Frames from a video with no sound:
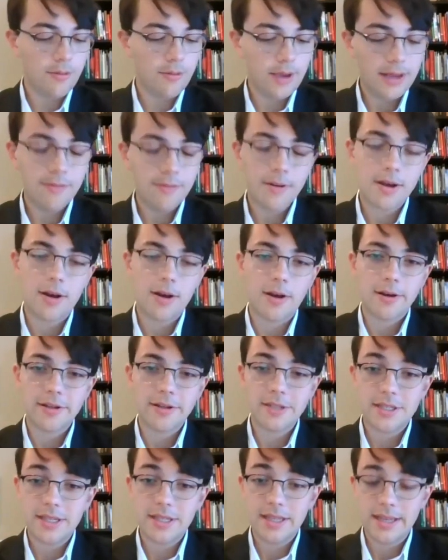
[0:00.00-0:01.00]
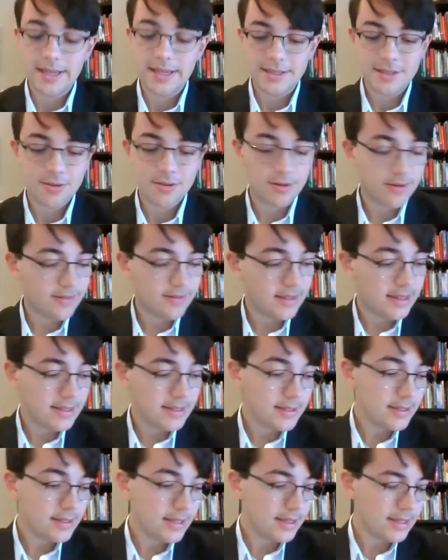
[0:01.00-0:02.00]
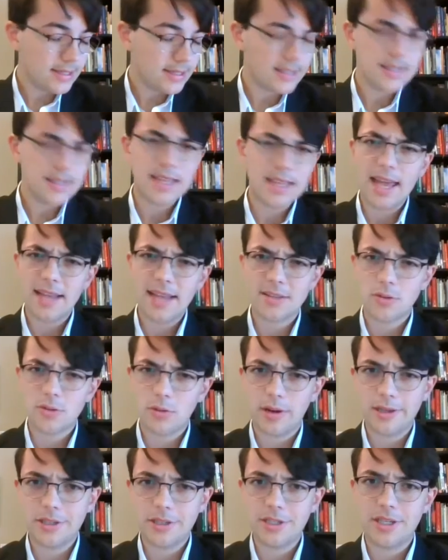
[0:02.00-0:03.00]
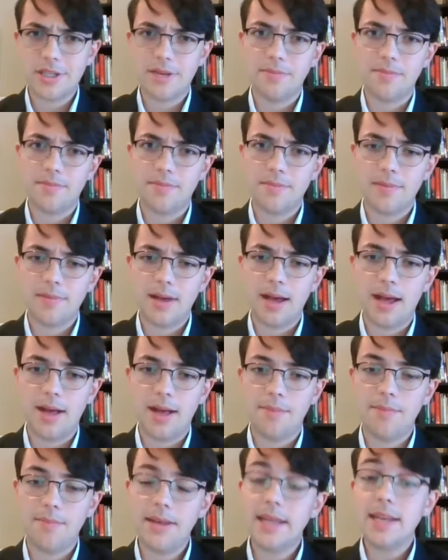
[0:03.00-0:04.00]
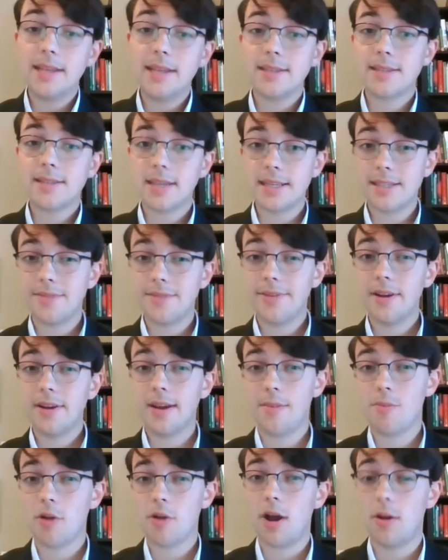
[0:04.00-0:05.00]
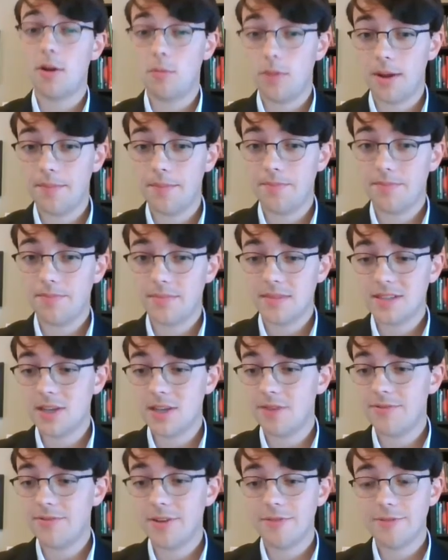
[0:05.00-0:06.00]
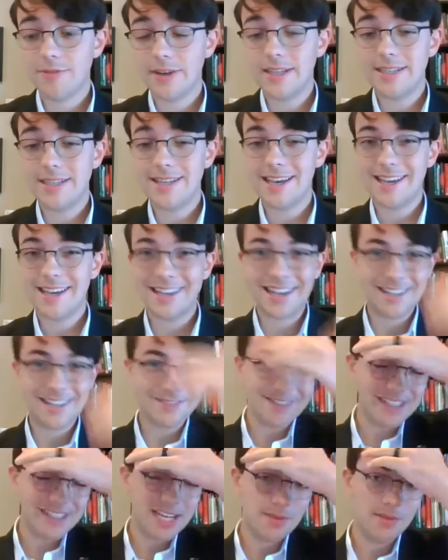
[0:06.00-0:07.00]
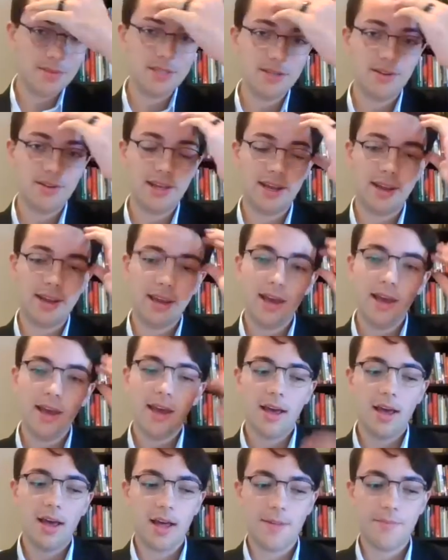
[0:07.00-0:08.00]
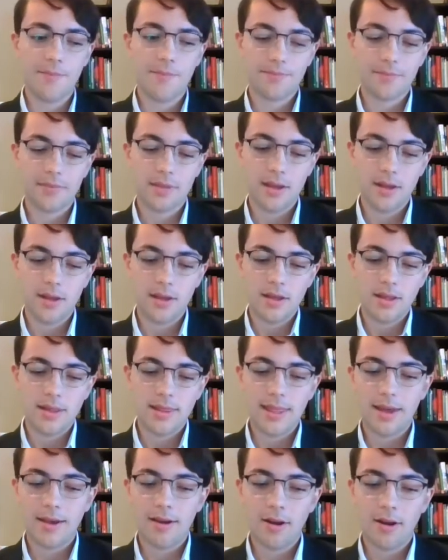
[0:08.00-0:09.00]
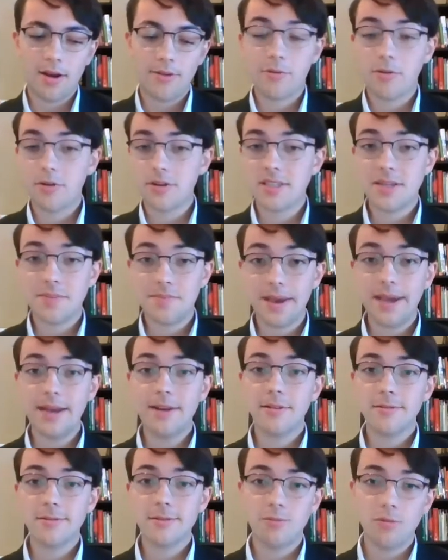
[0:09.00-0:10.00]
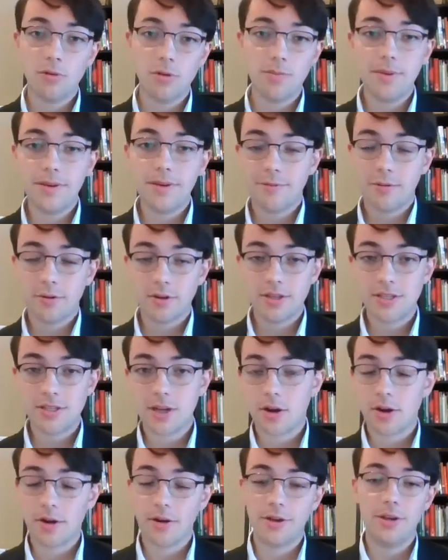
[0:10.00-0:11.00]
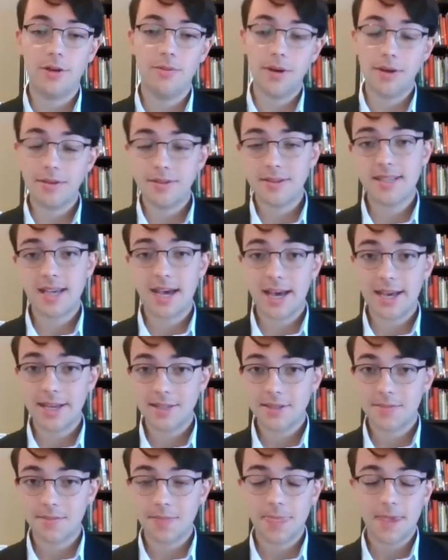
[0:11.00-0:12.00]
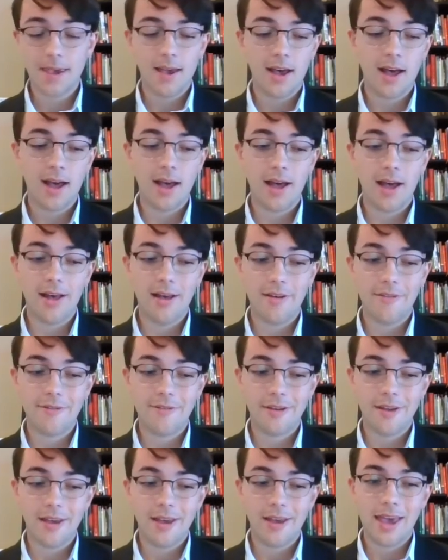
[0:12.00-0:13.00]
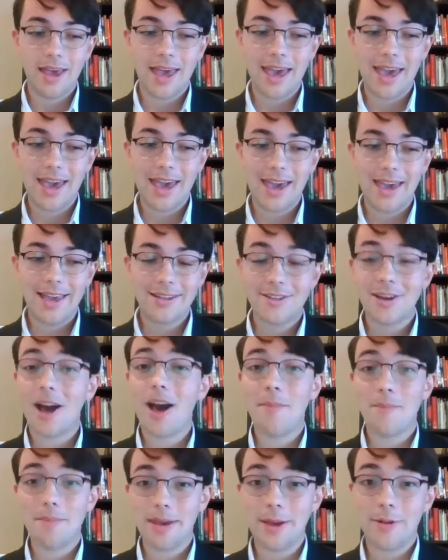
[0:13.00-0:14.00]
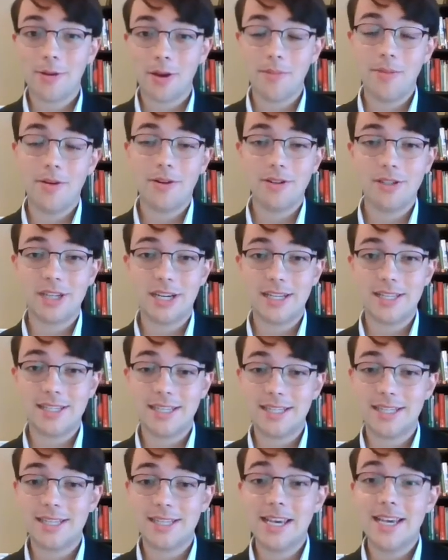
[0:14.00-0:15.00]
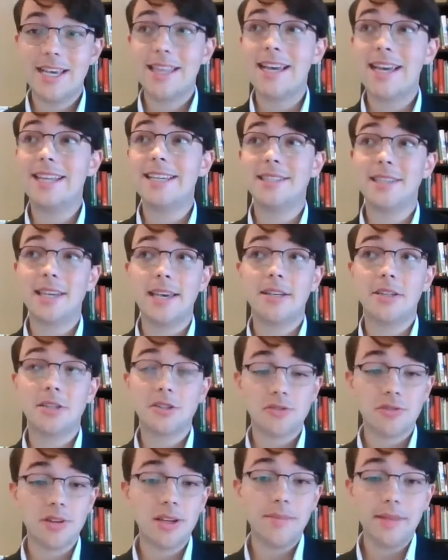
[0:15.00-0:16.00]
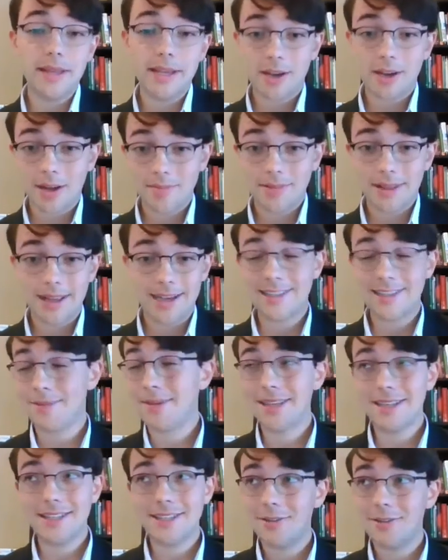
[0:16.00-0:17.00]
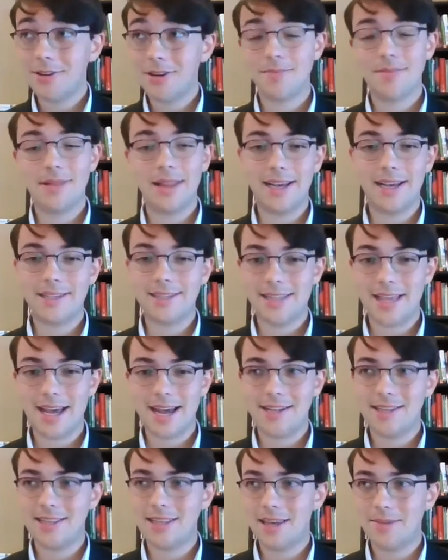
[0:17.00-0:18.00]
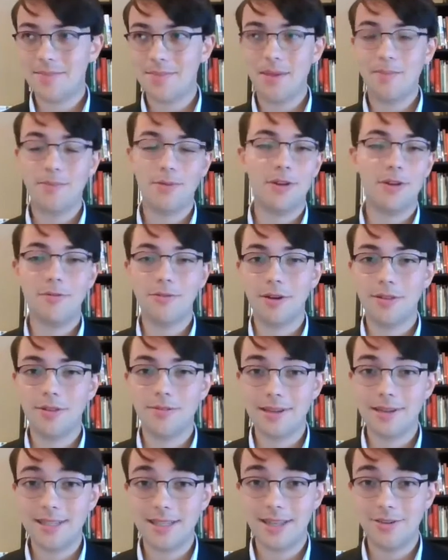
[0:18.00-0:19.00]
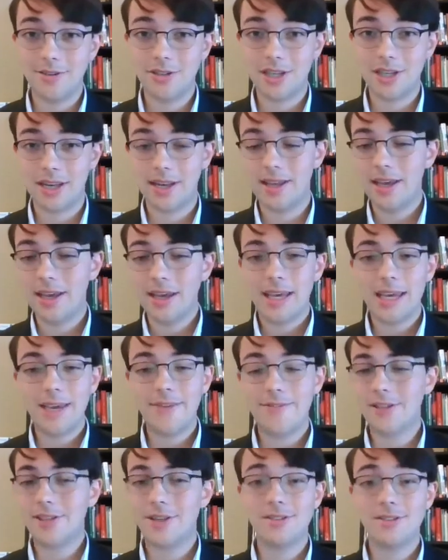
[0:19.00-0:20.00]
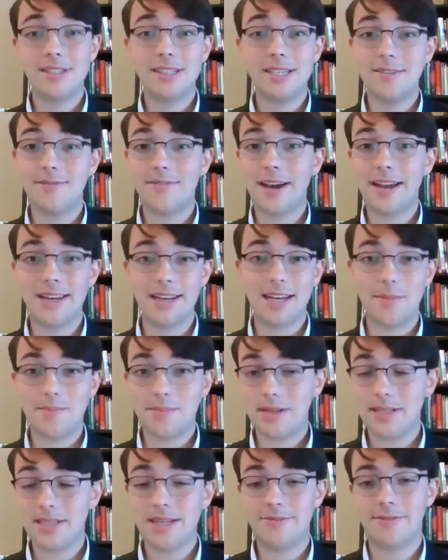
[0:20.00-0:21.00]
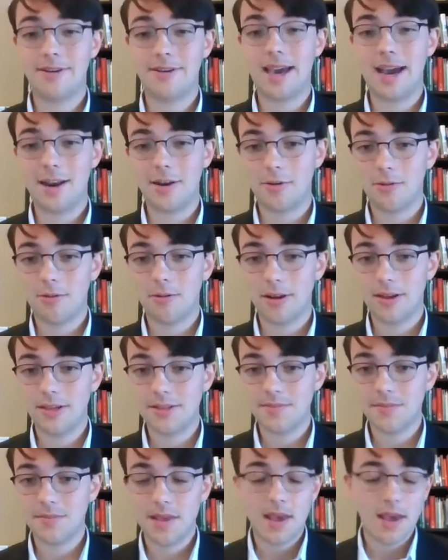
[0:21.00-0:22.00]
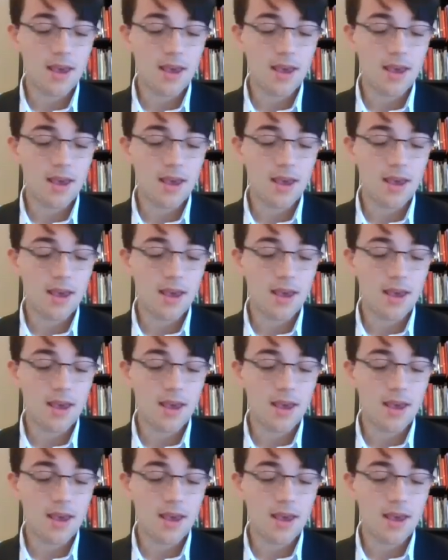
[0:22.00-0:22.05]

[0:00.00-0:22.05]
In regards to this, this is the last question, but it's a very broad one, so feel free to take as much time as you need. Yeah. Of course, debaters will be forced to argue both sides of a topic, criminal justice, that is extremely complex. I mean, it's so complex that the people who wrote the resolution even chose to divide it up into different categories.